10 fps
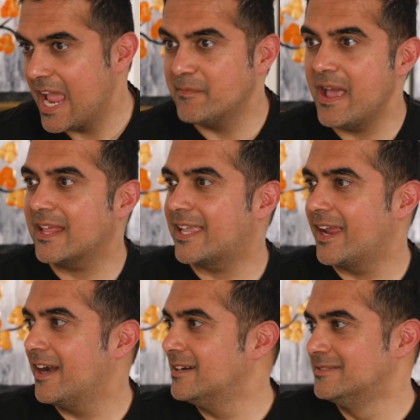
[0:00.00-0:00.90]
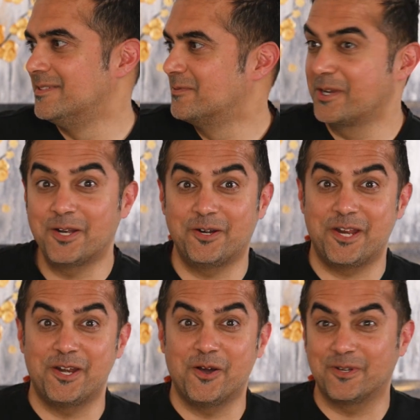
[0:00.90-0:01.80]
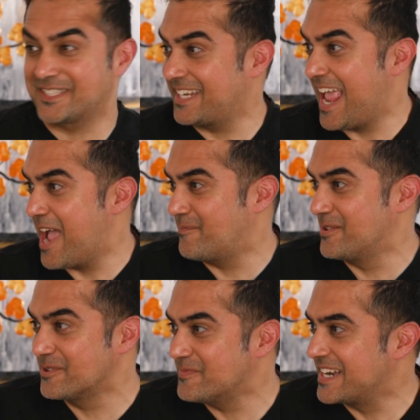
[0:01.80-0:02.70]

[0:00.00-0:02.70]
And Medicare, we don't even know what's going to happen with